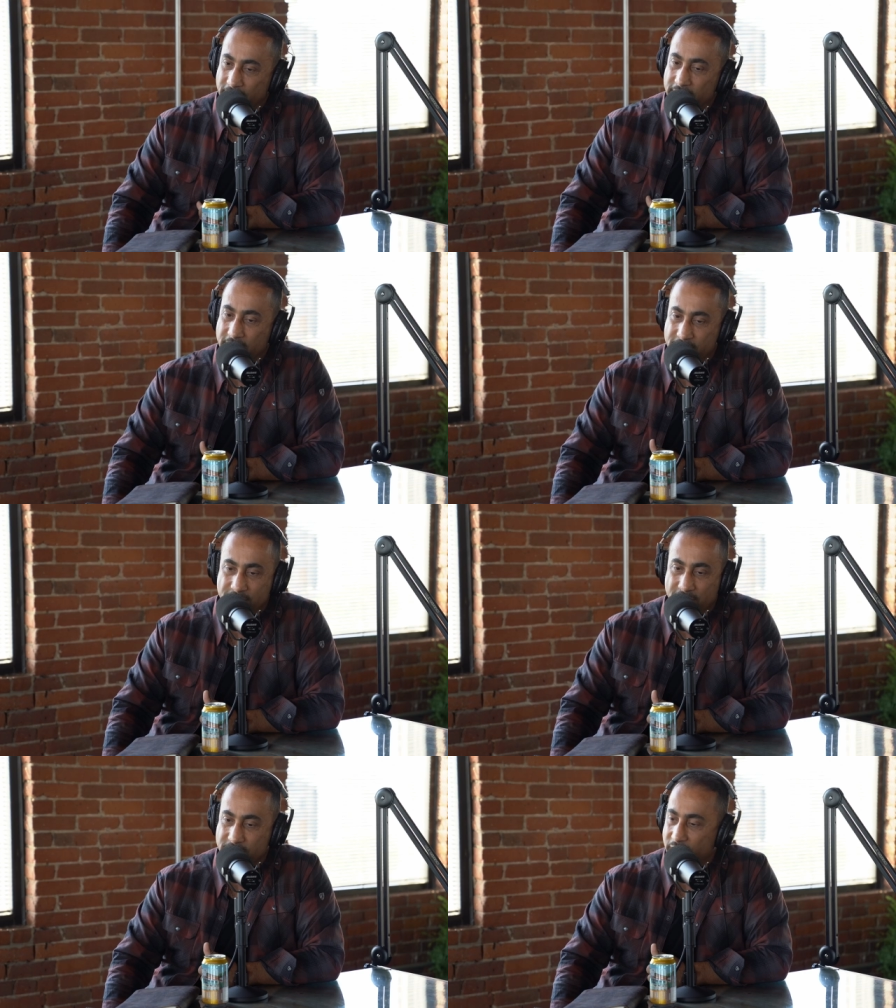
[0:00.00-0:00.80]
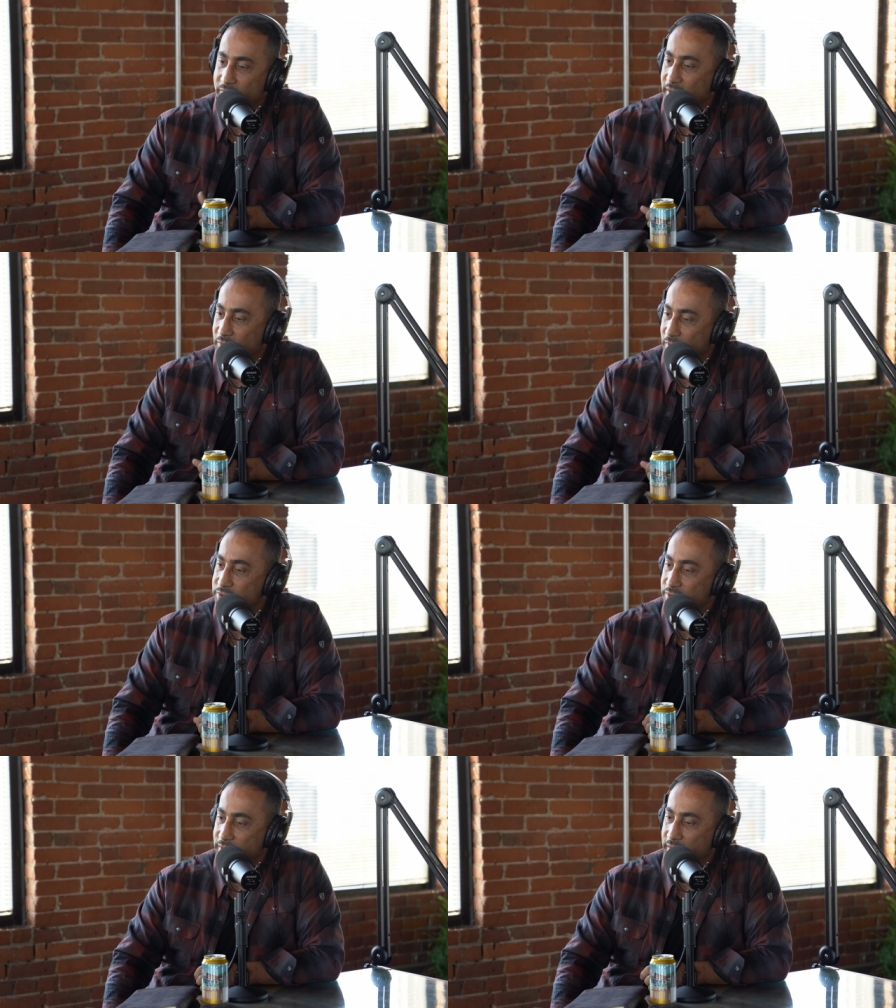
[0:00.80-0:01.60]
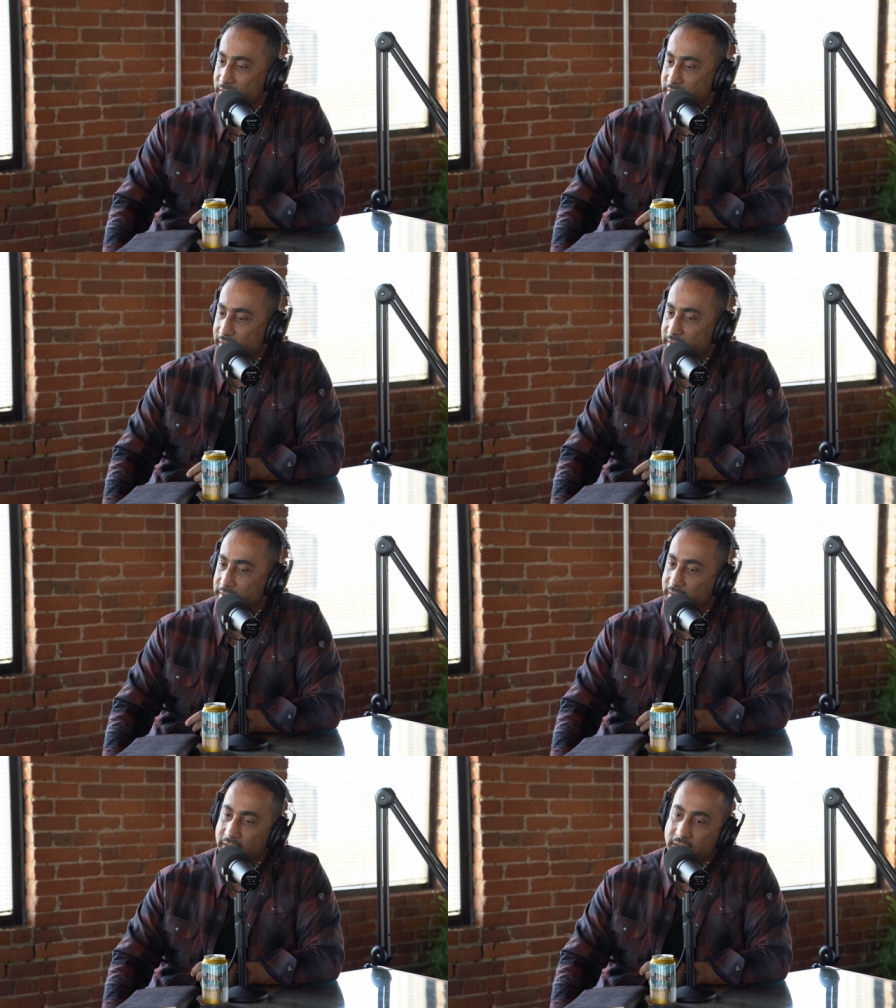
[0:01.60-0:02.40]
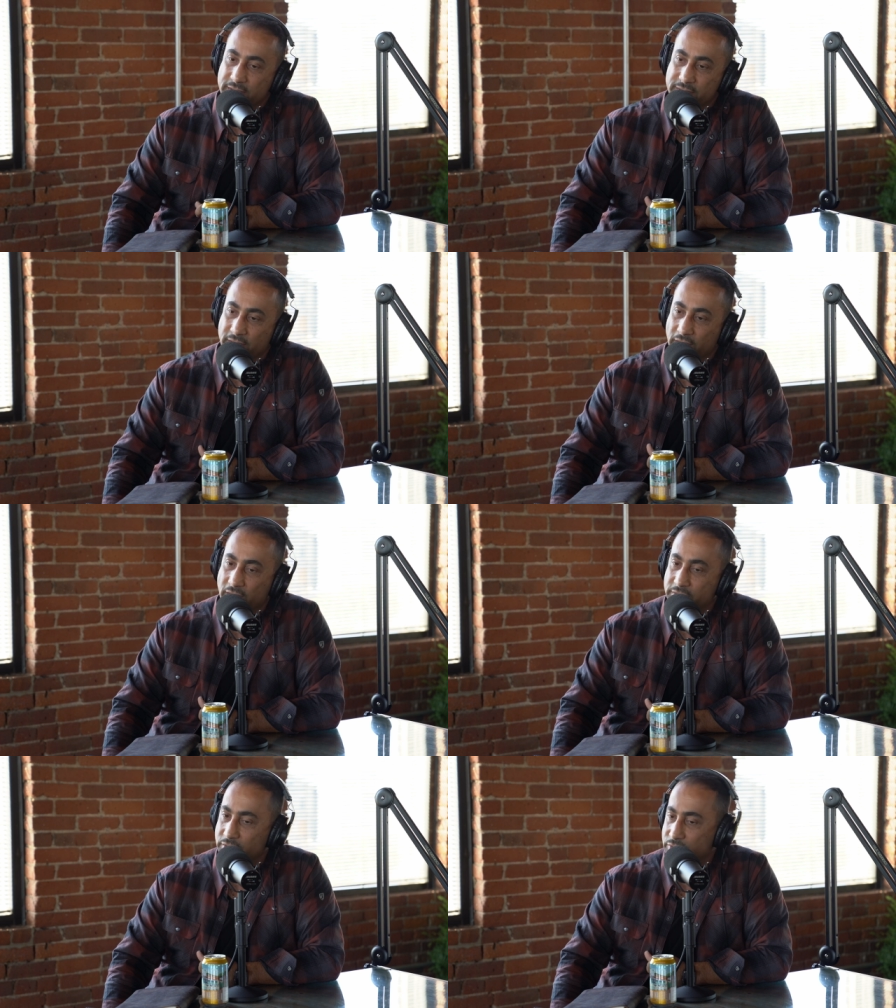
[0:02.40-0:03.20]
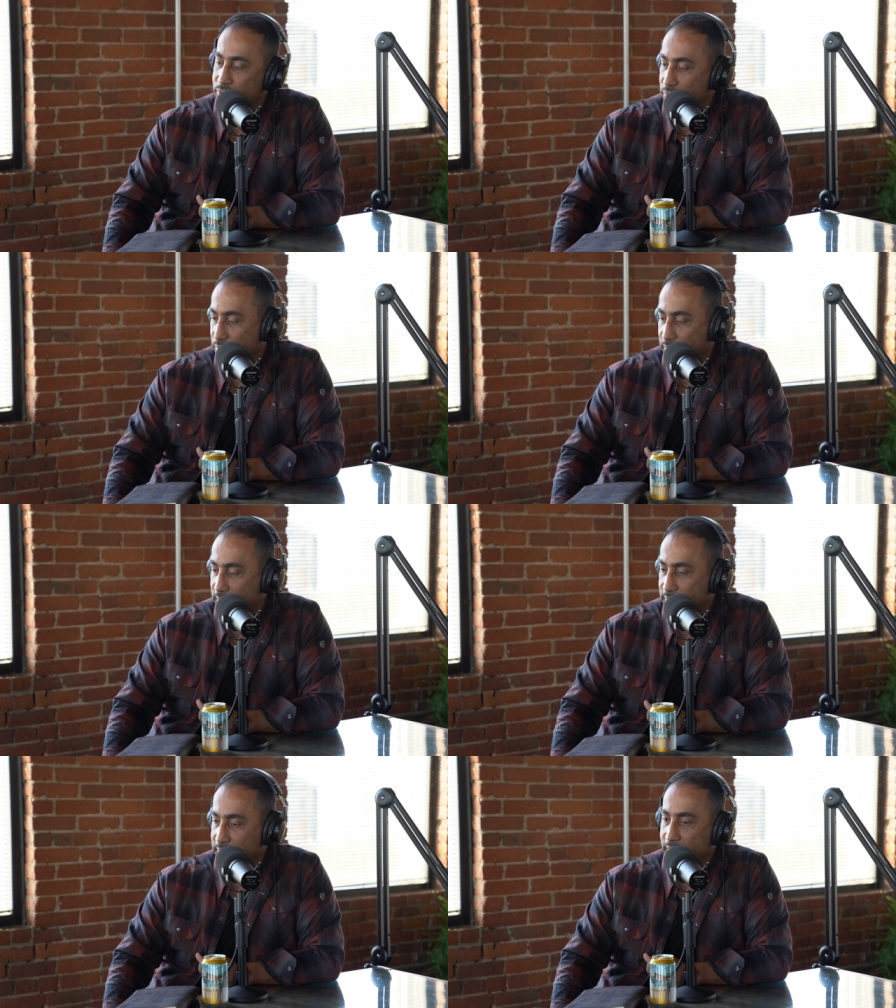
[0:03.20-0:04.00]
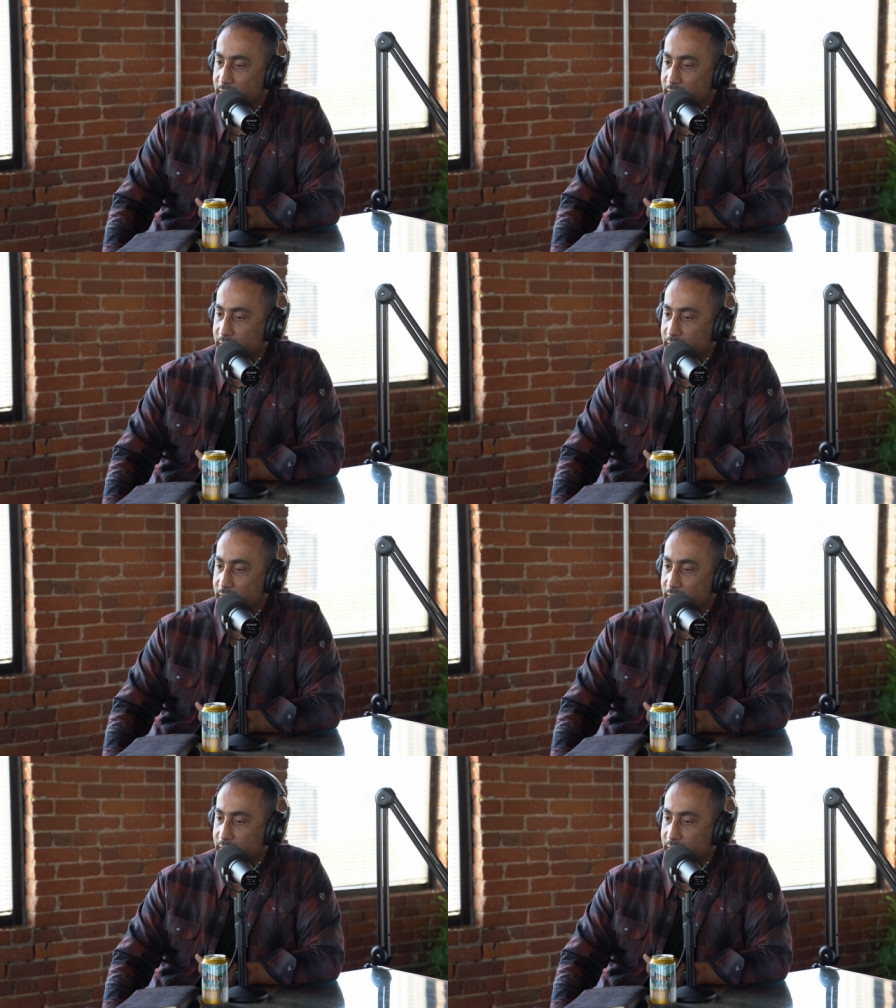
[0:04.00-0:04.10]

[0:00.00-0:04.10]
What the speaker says: That's a great question. And that has a lot to do with